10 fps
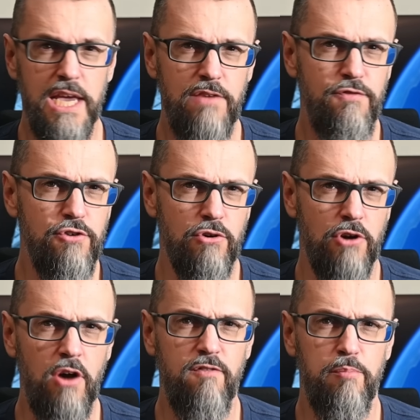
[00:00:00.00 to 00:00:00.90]
If you
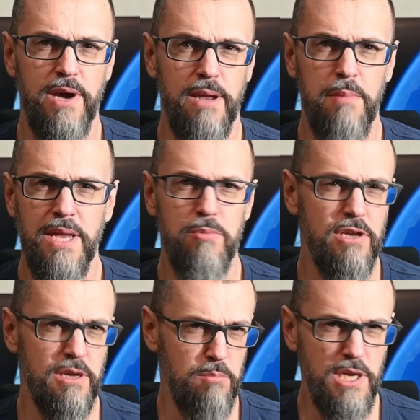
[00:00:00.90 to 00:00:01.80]
are off by
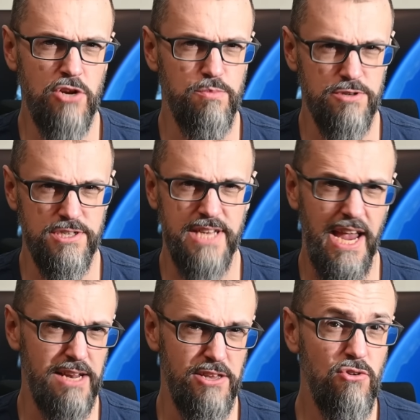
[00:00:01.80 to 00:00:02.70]
maybe a meter per second,